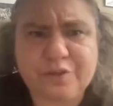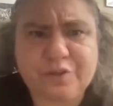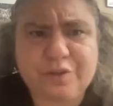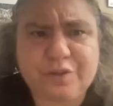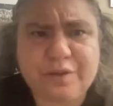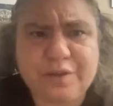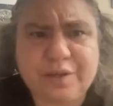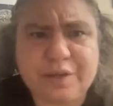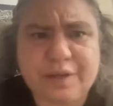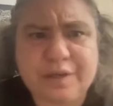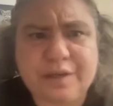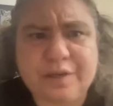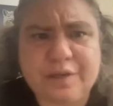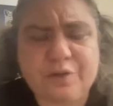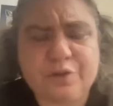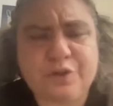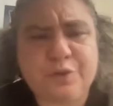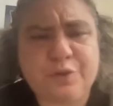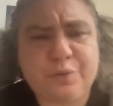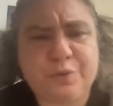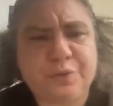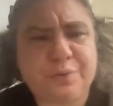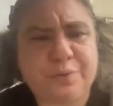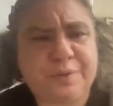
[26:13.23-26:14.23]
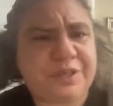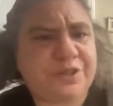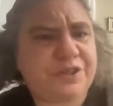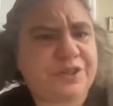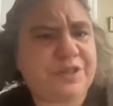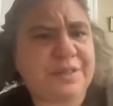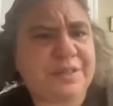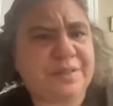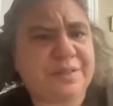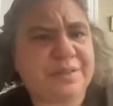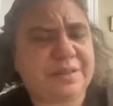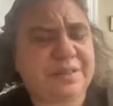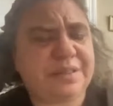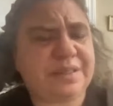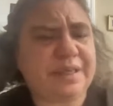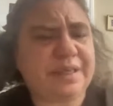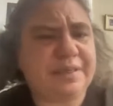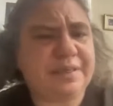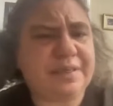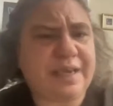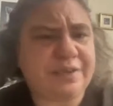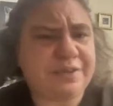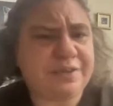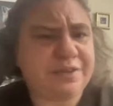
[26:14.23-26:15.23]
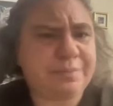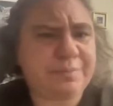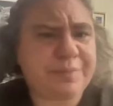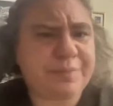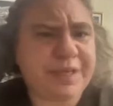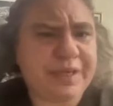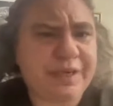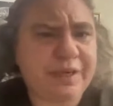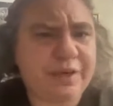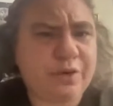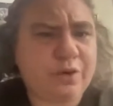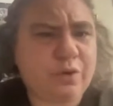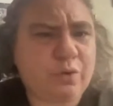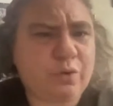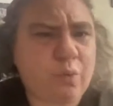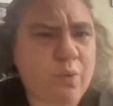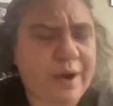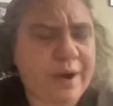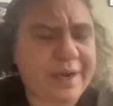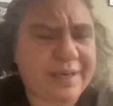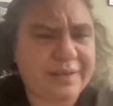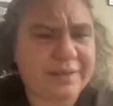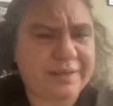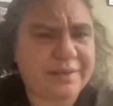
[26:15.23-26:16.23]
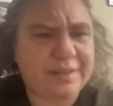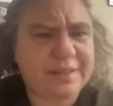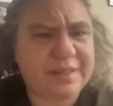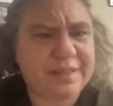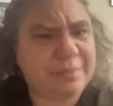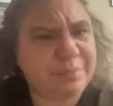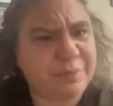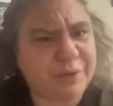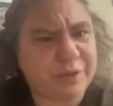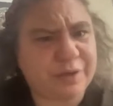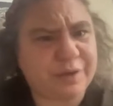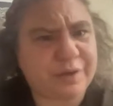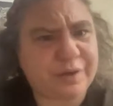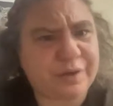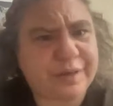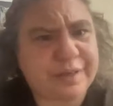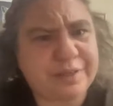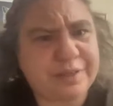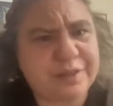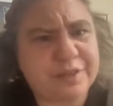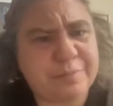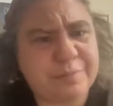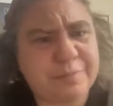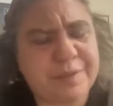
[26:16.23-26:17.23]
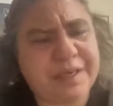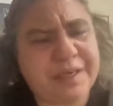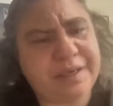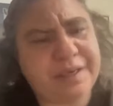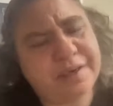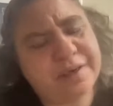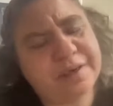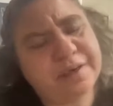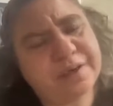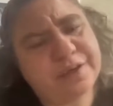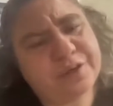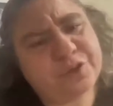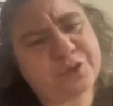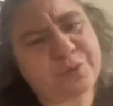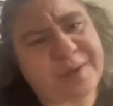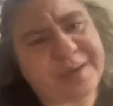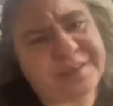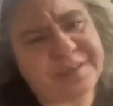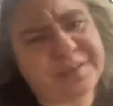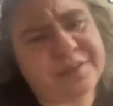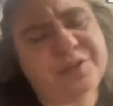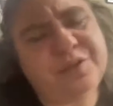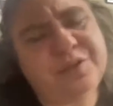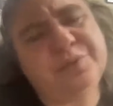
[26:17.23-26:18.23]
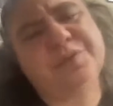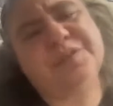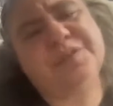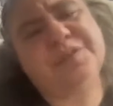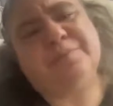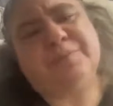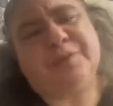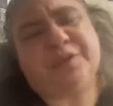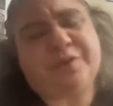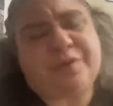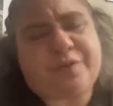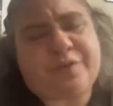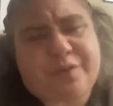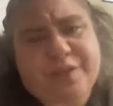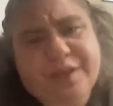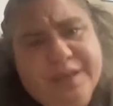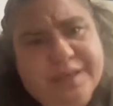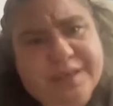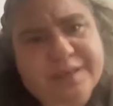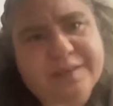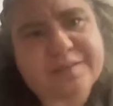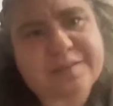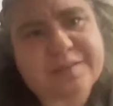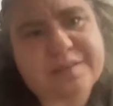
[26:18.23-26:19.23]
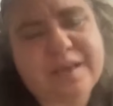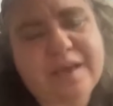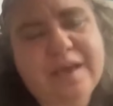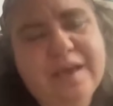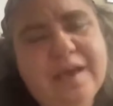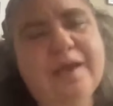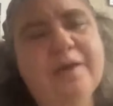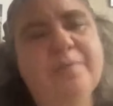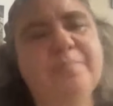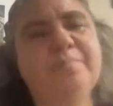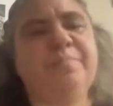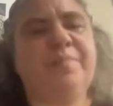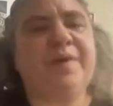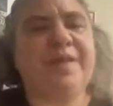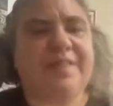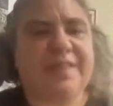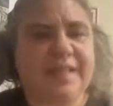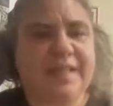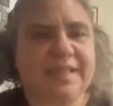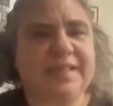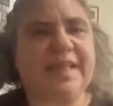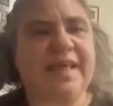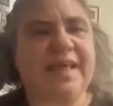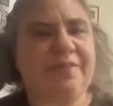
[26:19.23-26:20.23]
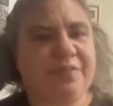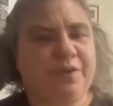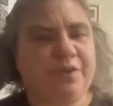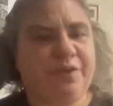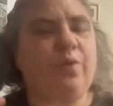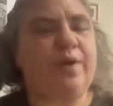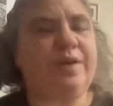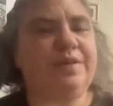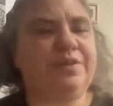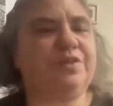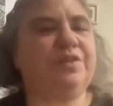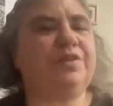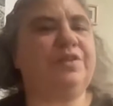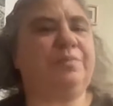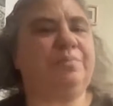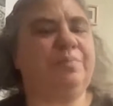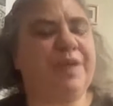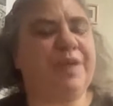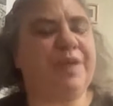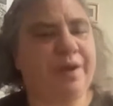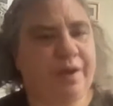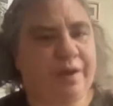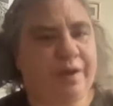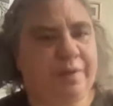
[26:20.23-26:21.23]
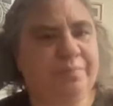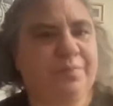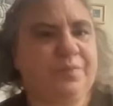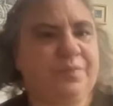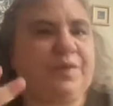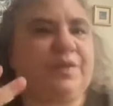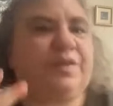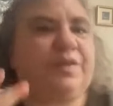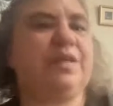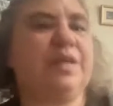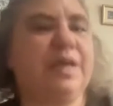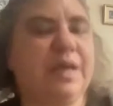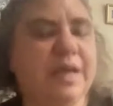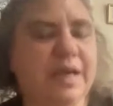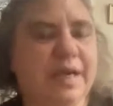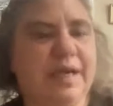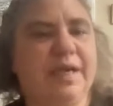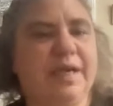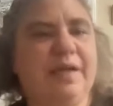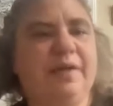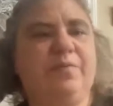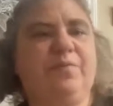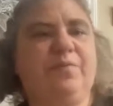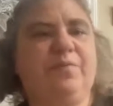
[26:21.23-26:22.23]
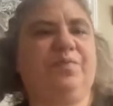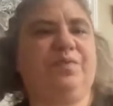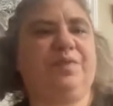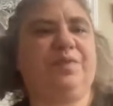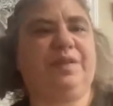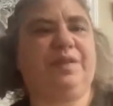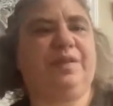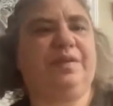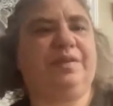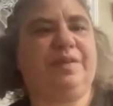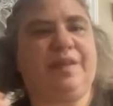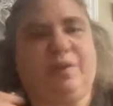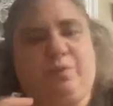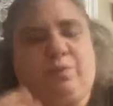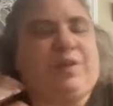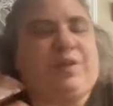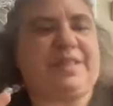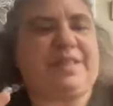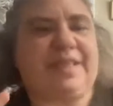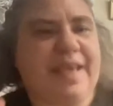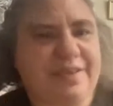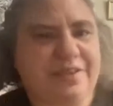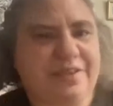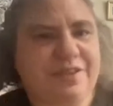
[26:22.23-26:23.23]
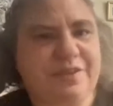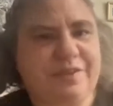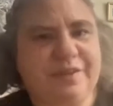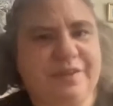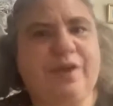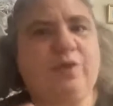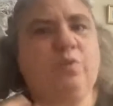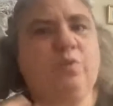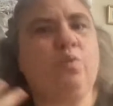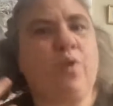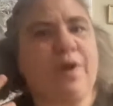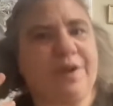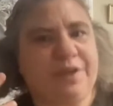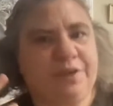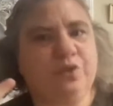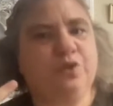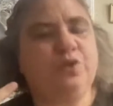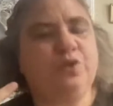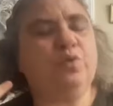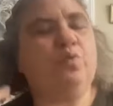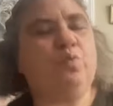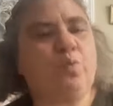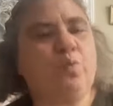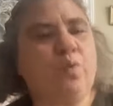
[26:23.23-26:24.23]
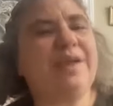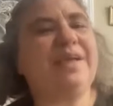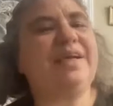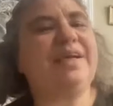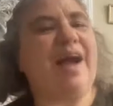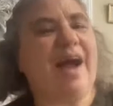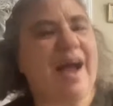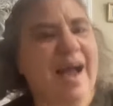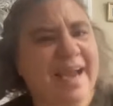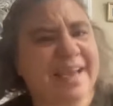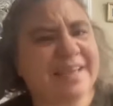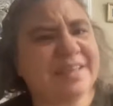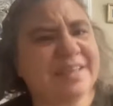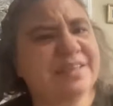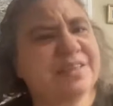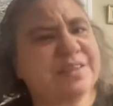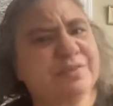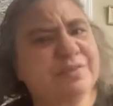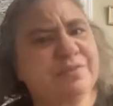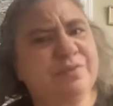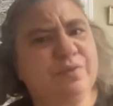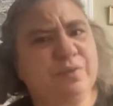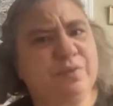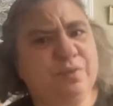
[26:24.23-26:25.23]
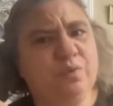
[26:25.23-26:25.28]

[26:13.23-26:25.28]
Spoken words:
the two traditions tend to be quite similar and to be trying to do similar things. But then the question becomes, then what's the answer? Like, what kinds of